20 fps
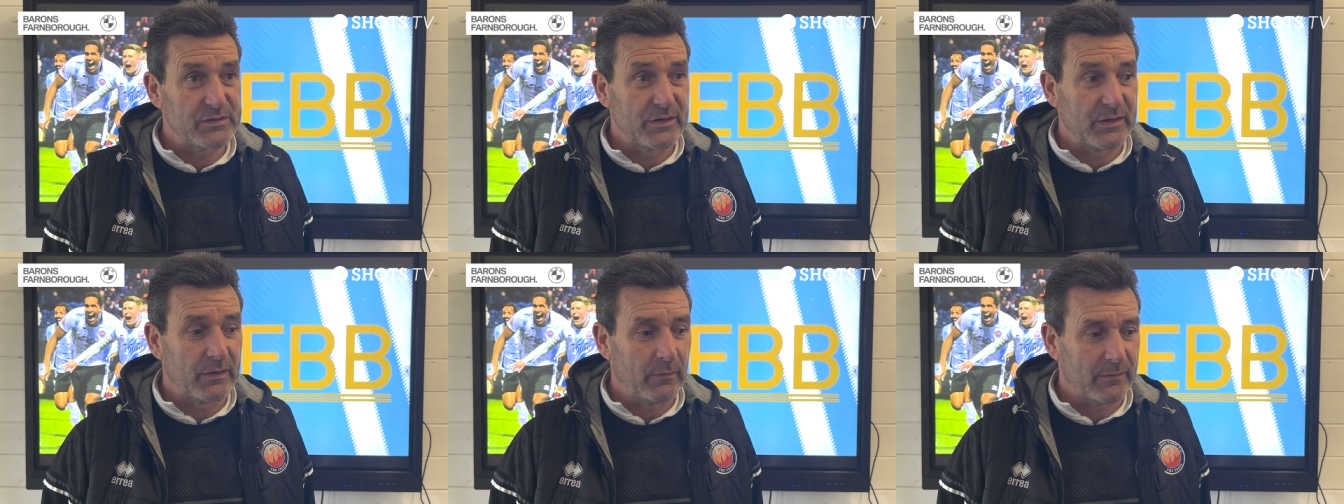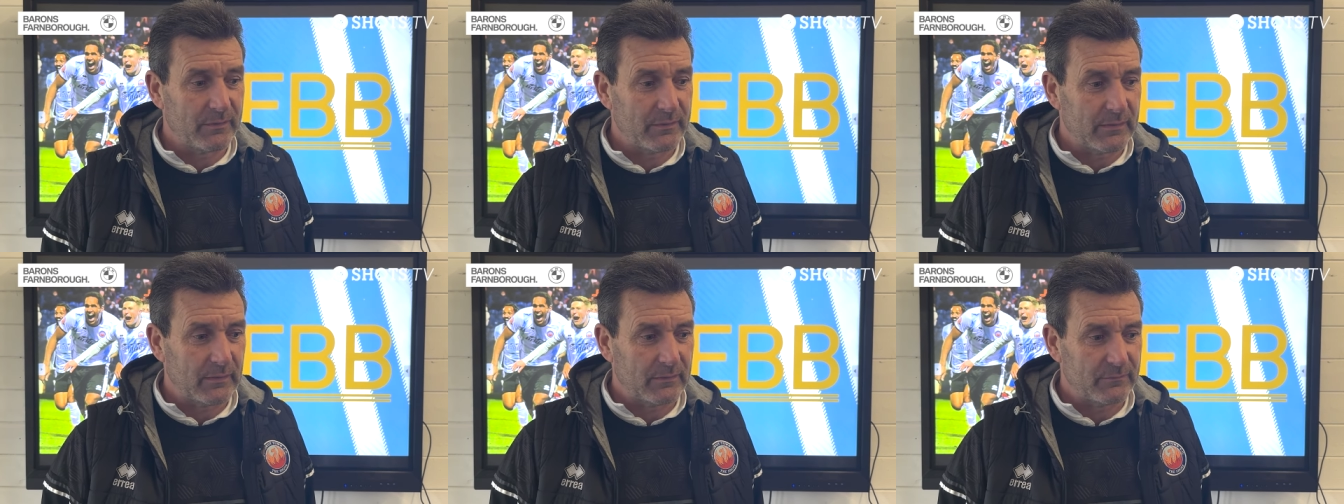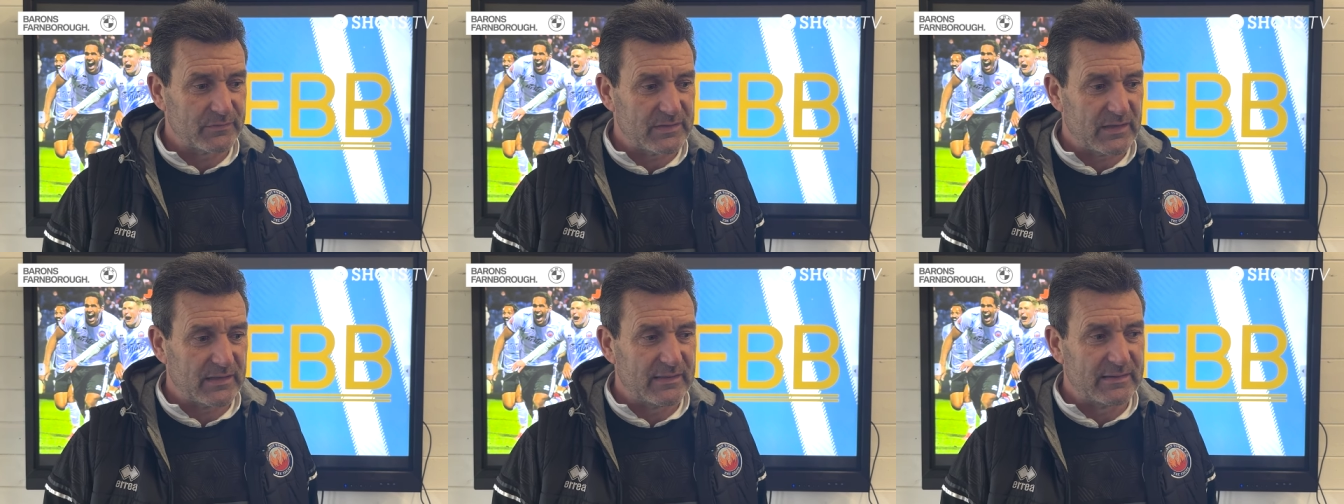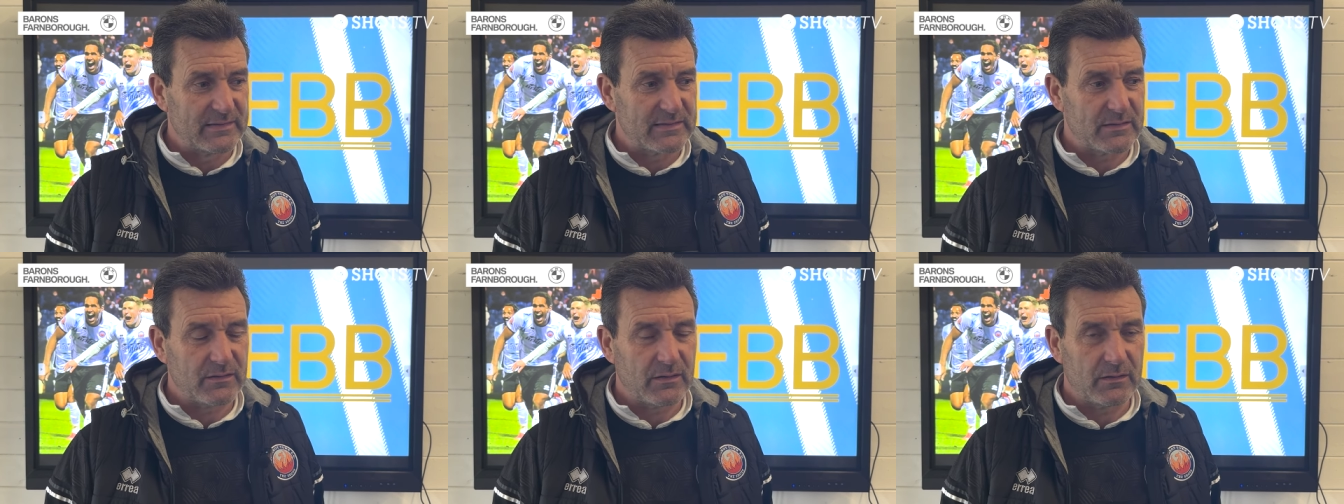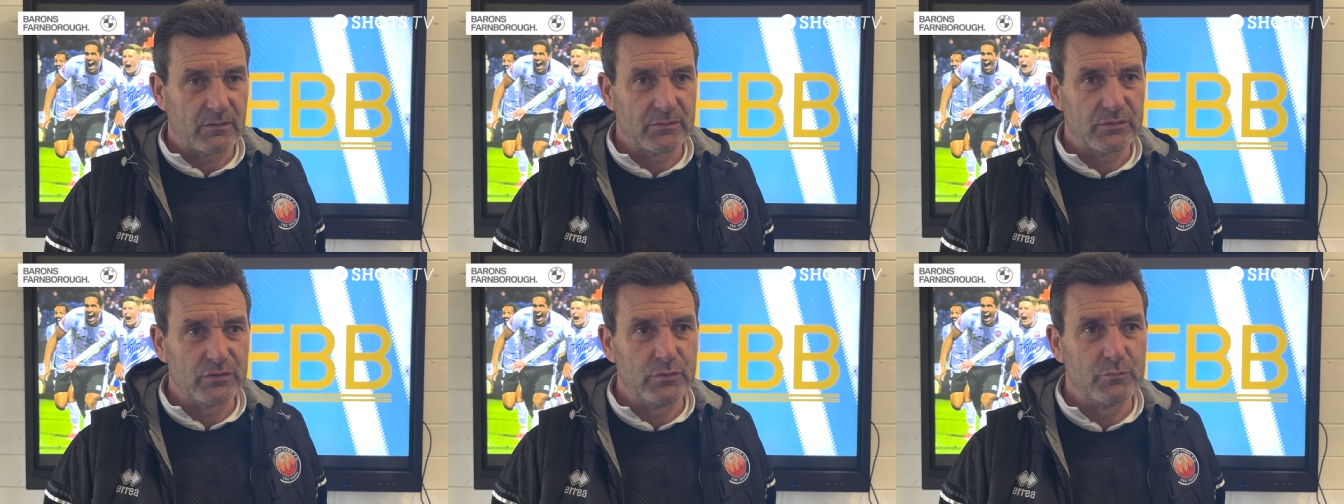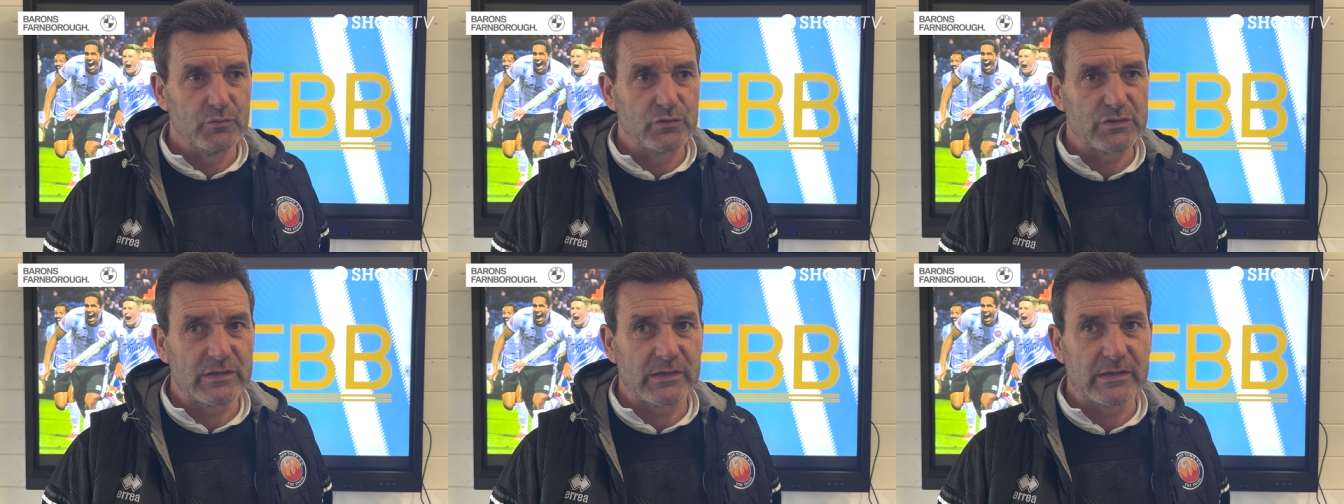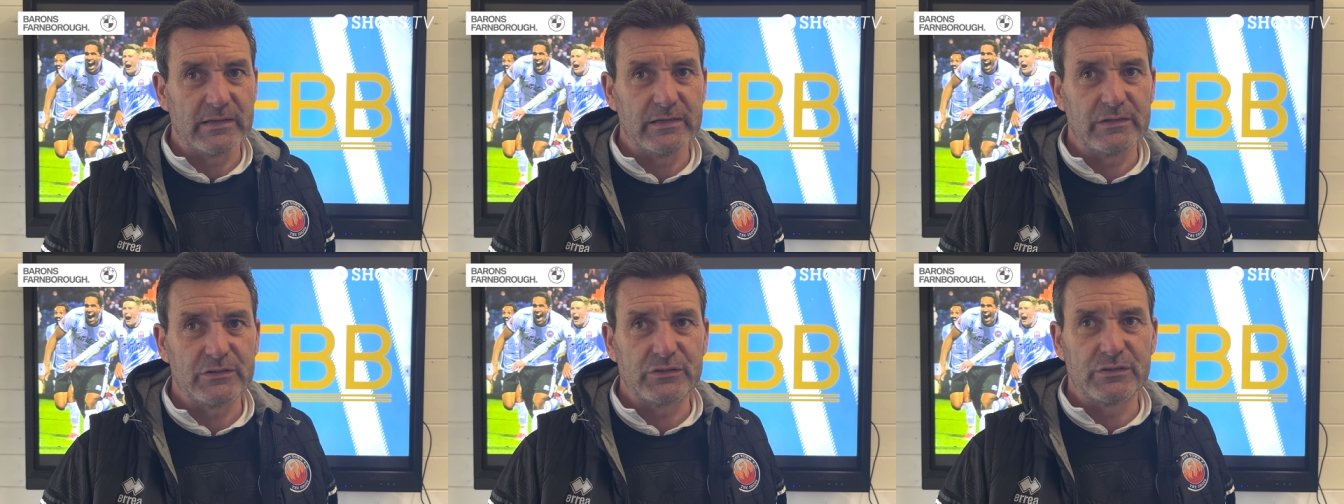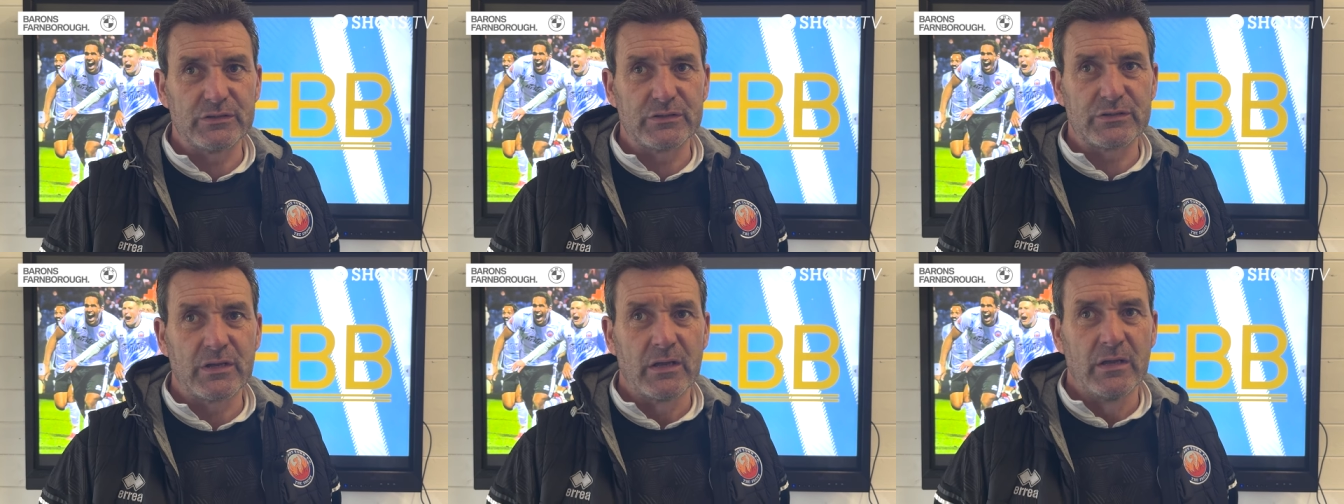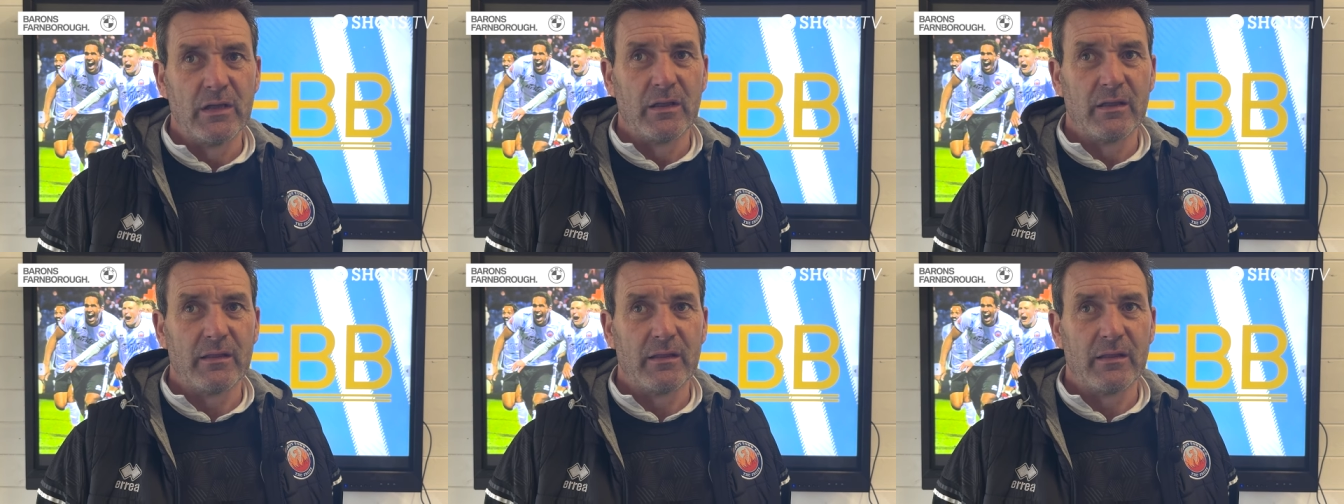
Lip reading: You know, I think I've said this on numerous occasions.